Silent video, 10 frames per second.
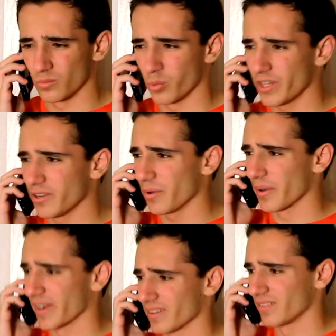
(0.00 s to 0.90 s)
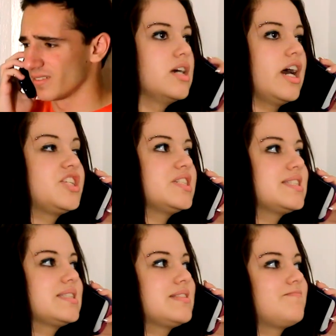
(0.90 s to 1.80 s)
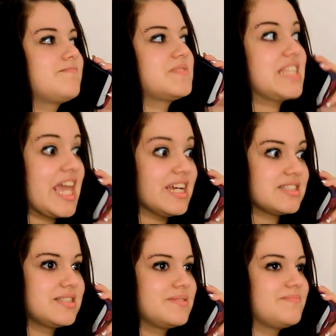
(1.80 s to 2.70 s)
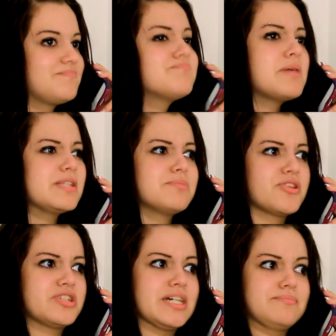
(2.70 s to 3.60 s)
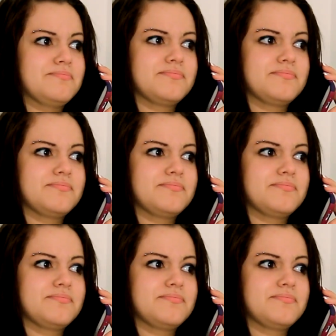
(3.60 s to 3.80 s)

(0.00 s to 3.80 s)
What are you doing? I just can't. Maybe some other time.